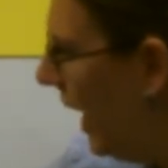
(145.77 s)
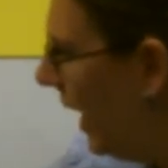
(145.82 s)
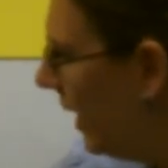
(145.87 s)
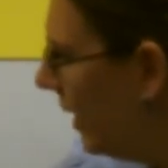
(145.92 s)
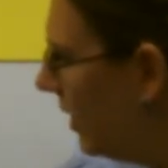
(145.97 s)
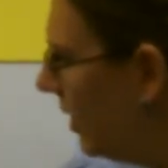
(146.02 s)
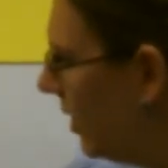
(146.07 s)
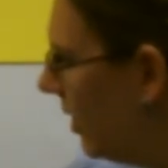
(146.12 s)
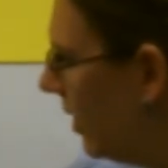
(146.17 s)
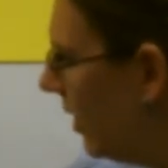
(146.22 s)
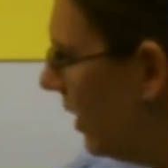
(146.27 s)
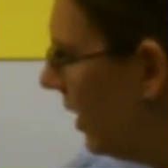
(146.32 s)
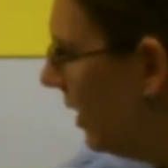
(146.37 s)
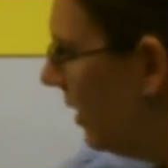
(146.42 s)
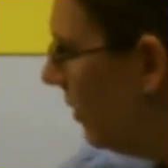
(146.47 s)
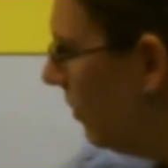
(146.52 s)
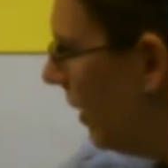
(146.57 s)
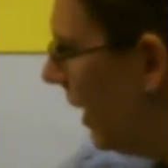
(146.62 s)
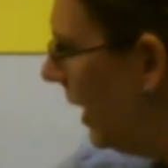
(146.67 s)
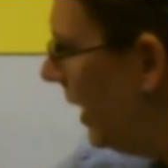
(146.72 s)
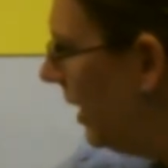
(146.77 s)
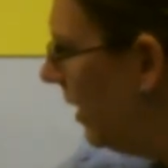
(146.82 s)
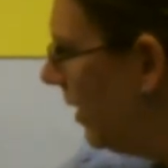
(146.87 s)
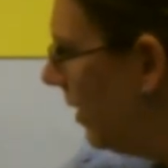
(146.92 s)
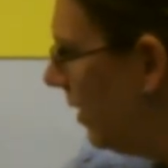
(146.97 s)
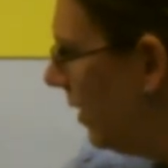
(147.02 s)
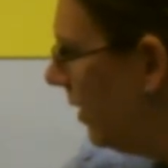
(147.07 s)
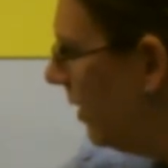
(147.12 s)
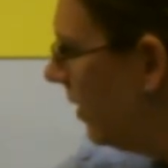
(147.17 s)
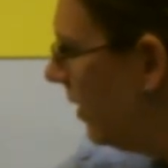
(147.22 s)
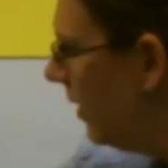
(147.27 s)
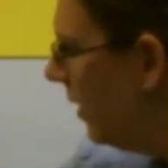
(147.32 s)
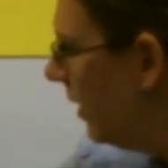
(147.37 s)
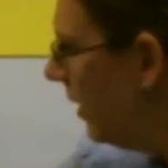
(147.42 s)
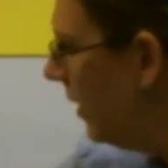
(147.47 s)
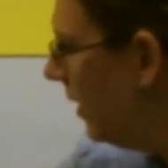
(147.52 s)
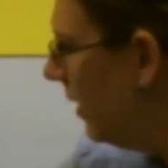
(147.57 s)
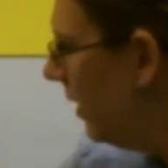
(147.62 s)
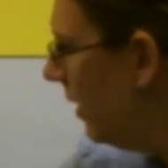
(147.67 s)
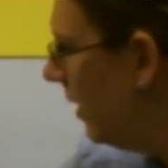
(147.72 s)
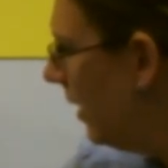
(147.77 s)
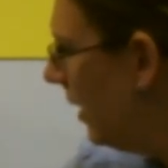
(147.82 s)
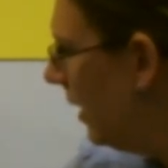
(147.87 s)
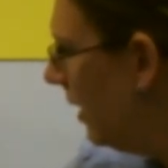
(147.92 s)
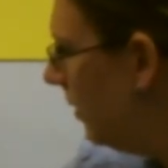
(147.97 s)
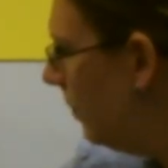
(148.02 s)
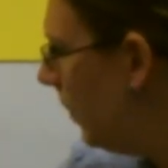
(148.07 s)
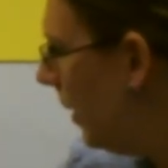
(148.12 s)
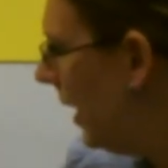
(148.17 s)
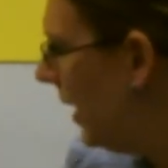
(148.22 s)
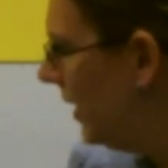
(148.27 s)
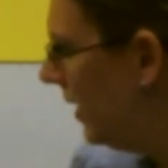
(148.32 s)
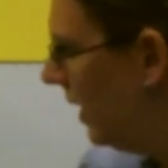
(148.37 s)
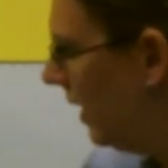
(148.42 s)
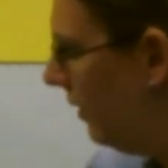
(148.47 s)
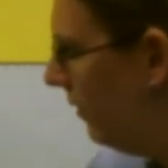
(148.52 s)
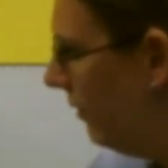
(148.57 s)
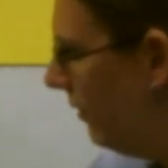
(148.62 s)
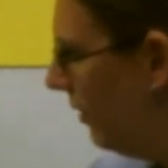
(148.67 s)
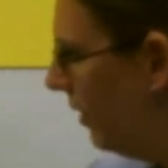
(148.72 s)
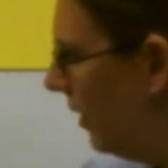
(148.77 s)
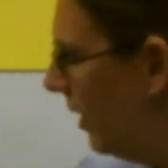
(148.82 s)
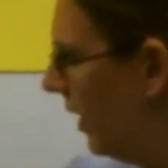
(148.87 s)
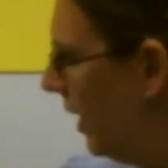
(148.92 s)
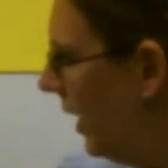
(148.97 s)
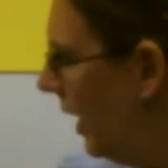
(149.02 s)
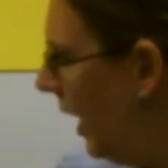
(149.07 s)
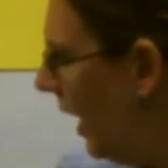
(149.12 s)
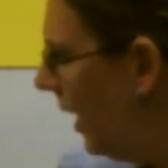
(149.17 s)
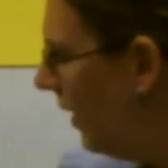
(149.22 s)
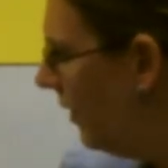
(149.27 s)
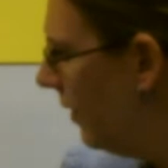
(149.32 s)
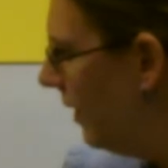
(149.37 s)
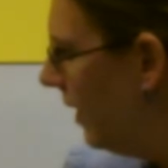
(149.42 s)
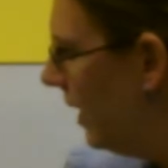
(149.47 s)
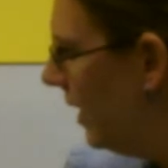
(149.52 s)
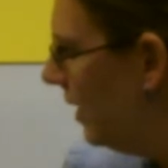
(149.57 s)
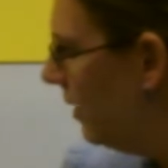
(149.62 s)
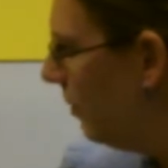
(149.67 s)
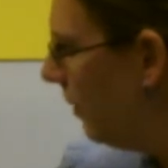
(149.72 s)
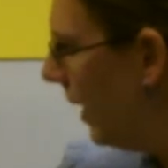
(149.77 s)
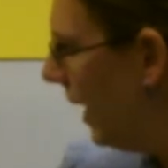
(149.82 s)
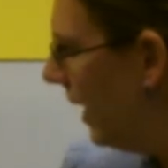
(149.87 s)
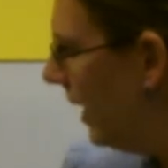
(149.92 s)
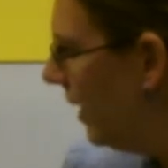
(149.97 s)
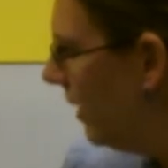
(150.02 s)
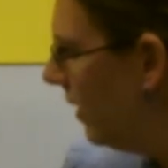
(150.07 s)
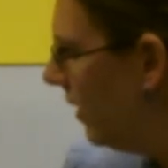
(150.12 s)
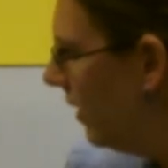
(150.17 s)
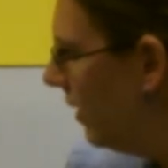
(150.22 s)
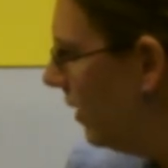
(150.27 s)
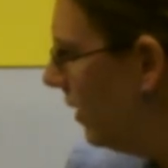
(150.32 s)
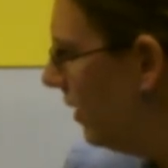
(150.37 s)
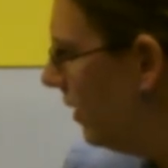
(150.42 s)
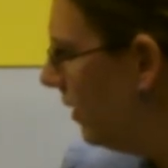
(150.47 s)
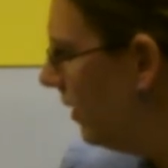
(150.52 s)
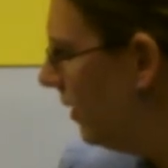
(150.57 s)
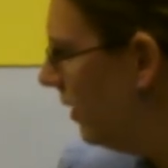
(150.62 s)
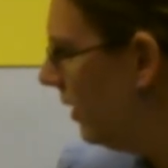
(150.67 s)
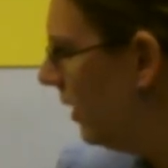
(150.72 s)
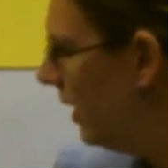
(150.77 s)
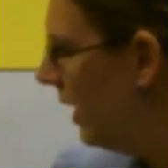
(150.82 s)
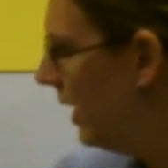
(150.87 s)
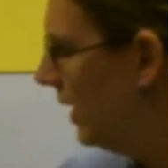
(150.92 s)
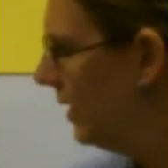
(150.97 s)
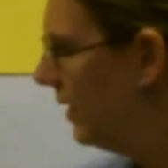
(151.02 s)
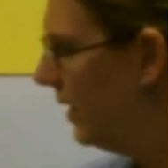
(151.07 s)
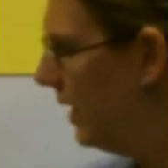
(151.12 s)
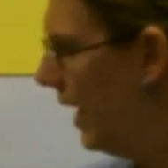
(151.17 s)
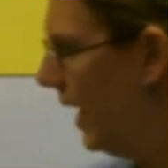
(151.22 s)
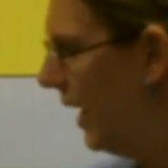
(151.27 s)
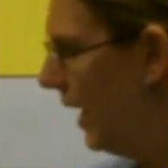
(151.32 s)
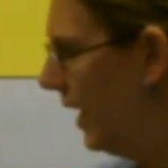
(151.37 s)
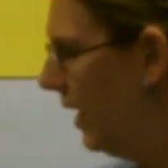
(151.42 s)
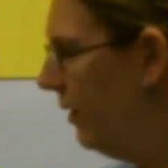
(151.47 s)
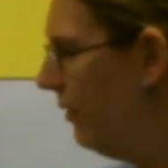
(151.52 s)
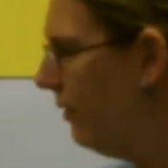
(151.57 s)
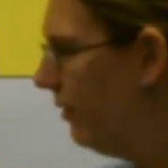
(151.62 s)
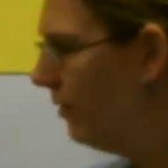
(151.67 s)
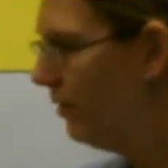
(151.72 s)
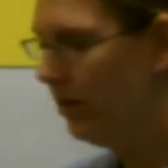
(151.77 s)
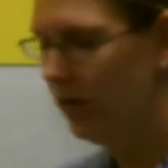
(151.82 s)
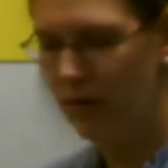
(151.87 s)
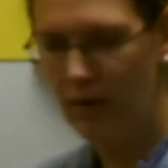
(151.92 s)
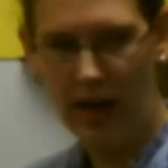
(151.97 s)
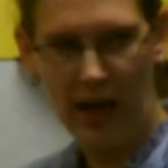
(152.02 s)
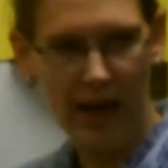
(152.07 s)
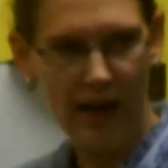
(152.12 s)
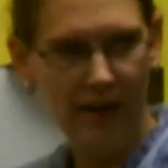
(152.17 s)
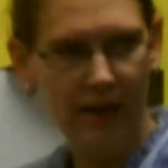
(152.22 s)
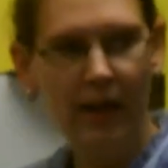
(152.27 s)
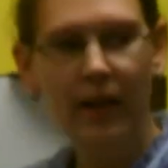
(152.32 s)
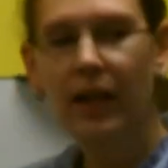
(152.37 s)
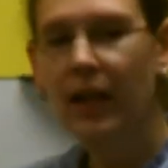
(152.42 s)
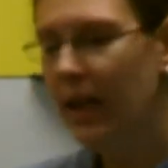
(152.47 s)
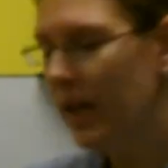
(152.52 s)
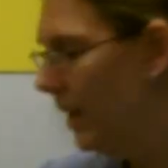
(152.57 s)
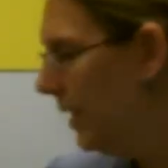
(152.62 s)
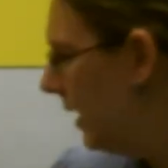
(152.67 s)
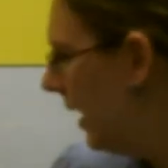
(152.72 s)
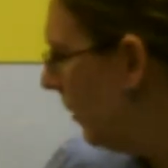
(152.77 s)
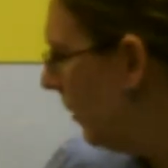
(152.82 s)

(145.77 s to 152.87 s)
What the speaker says: x, this way is positive, and this way is negative. Okay? And